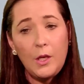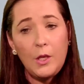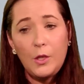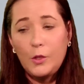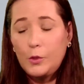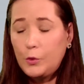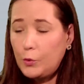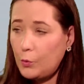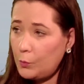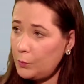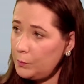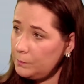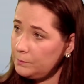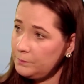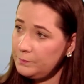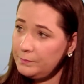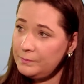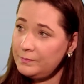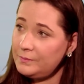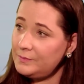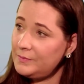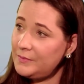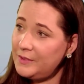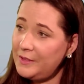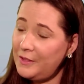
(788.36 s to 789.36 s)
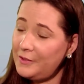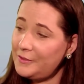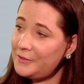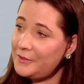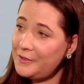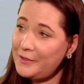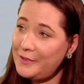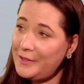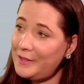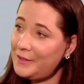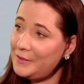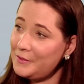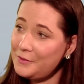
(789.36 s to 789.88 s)
No, not
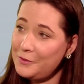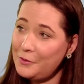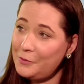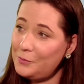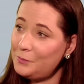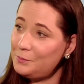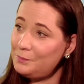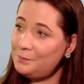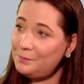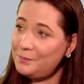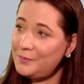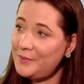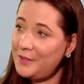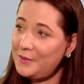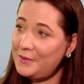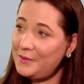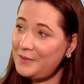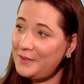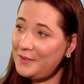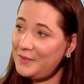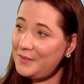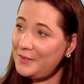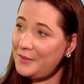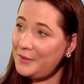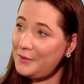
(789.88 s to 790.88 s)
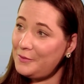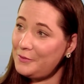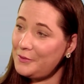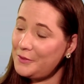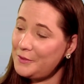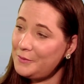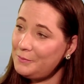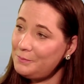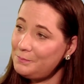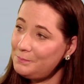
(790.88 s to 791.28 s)
on that. No, not on that side of it.